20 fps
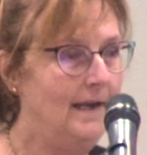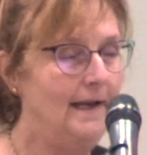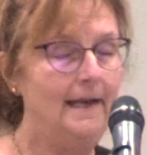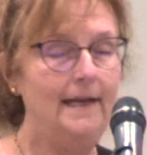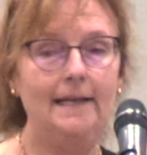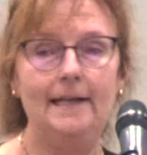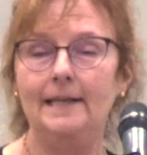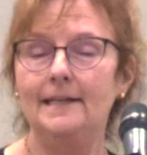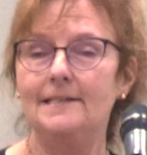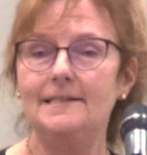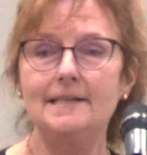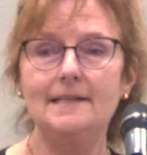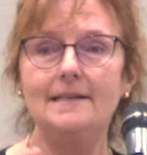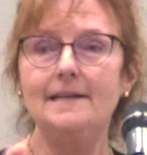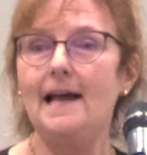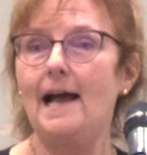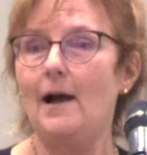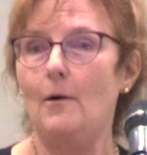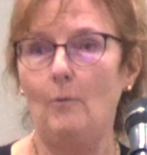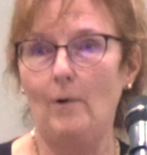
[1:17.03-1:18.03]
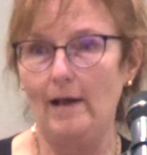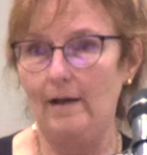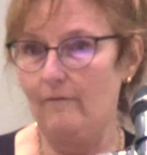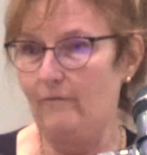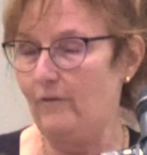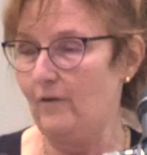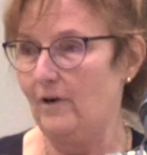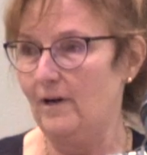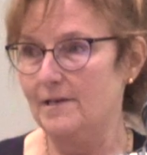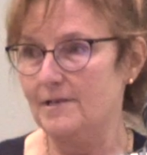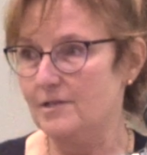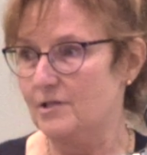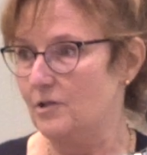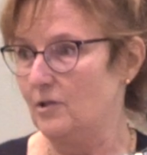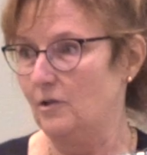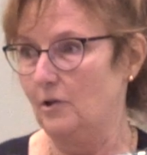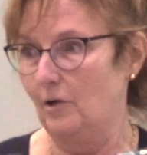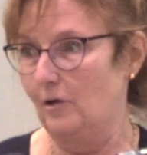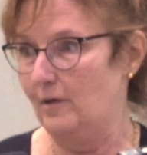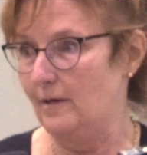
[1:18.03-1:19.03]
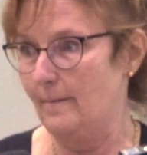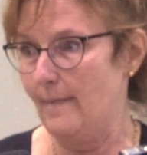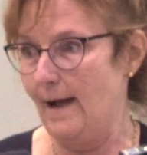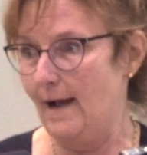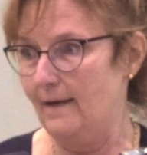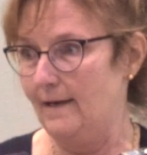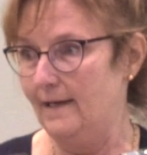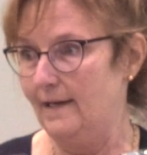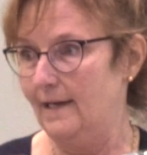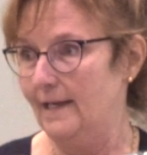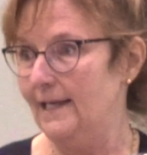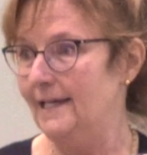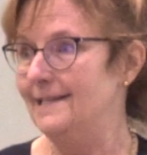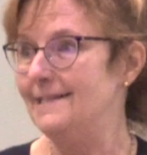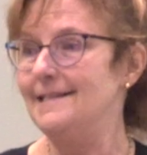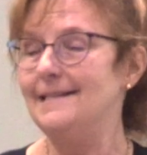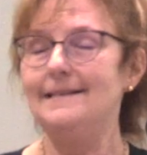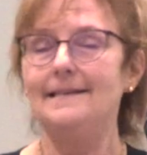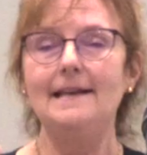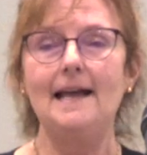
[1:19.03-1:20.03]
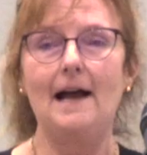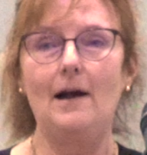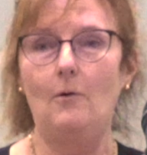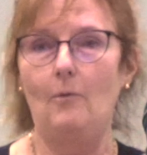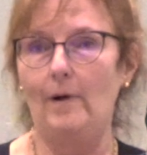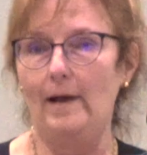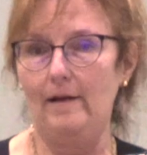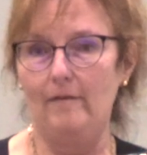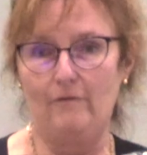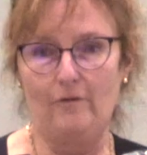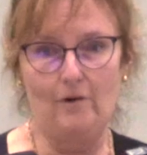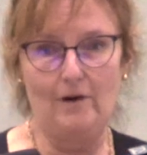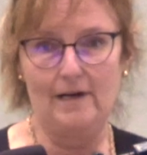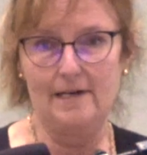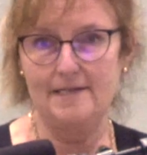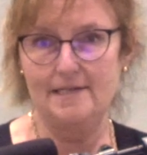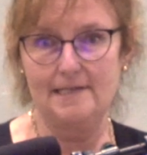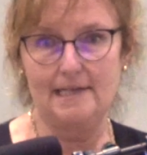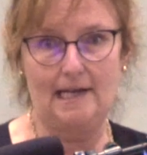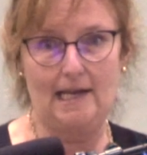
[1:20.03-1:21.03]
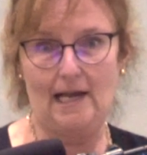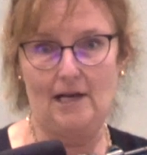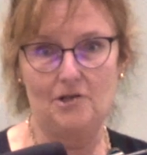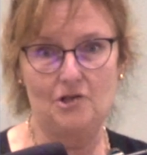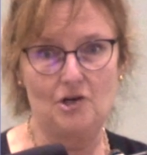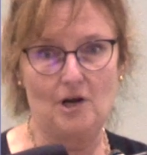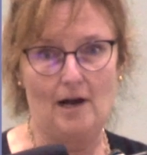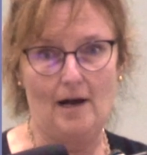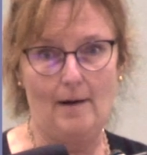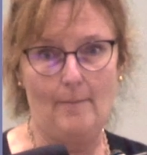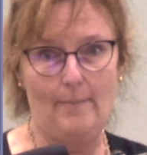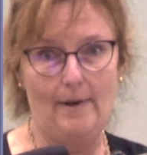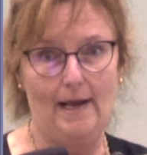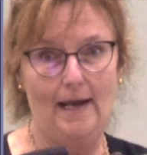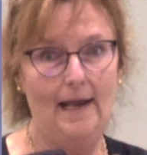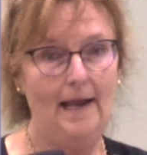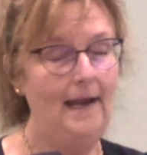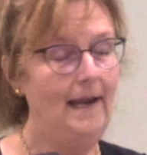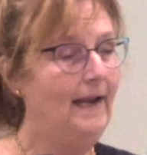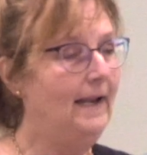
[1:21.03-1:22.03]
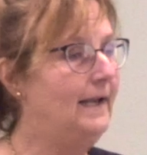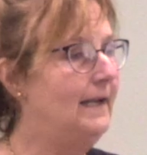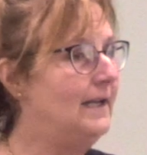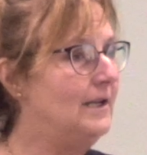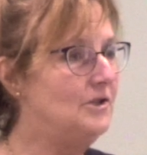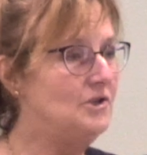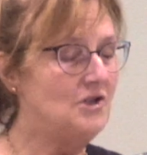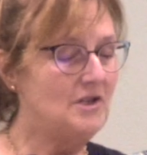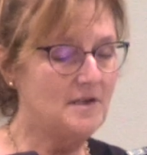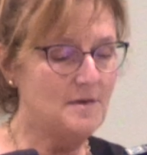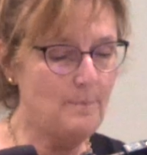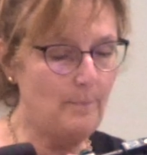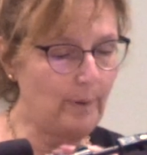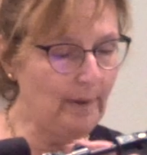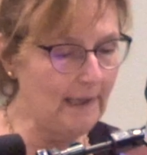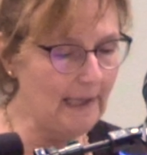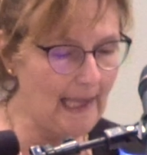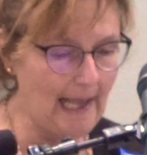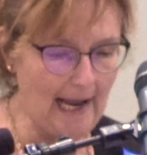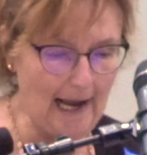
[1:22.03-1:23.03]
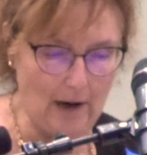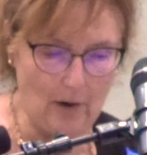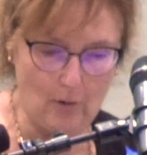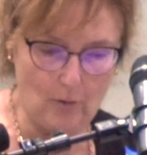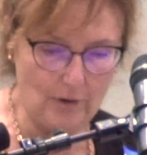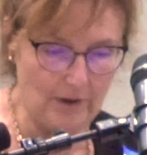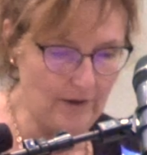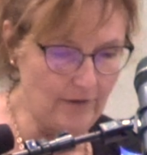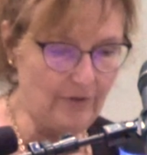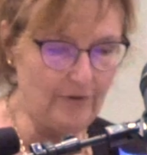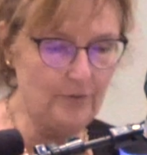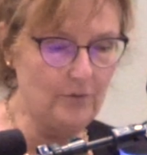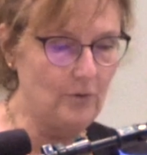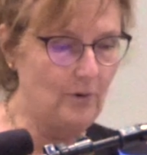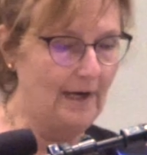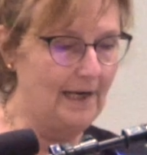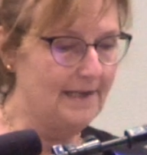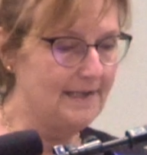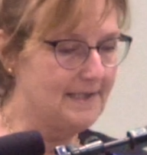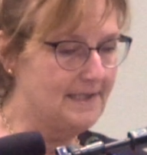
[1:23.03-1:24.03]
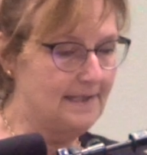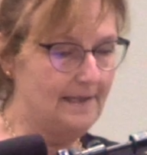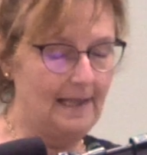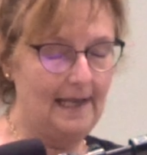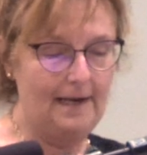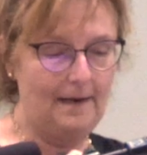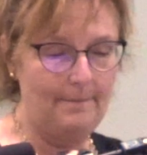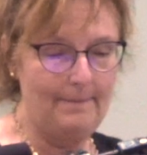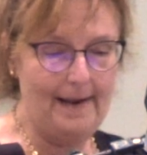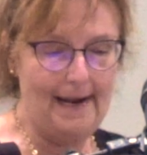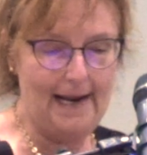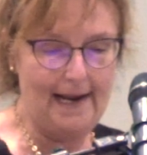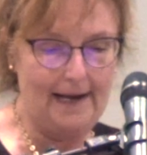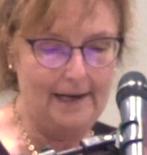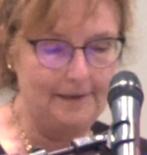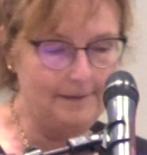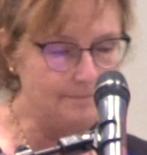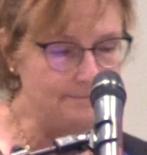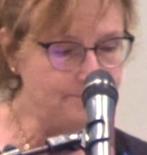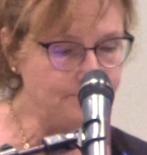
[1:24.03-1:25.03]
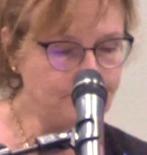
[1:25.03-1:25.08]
And it did not wait for us to learn about it. It did not wait for us to catch up, and it just plowed through us like mad.